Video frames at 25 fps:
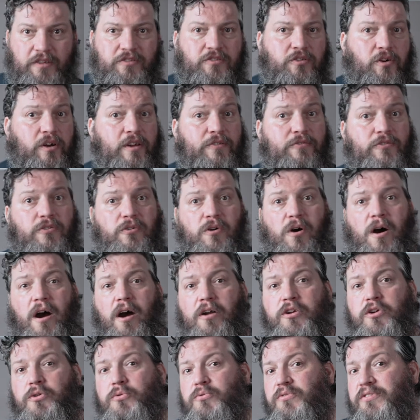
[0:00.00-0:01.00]
So if you
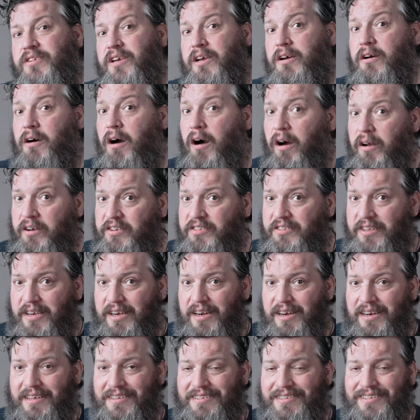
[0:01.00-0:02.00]
are using other
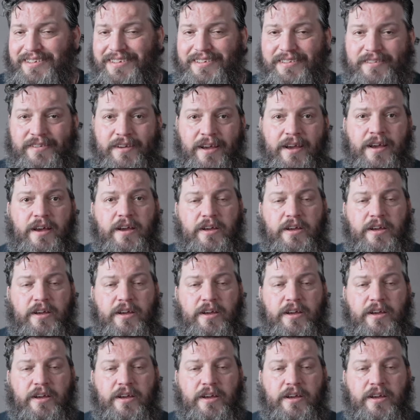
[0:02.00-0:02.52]
cine lenses,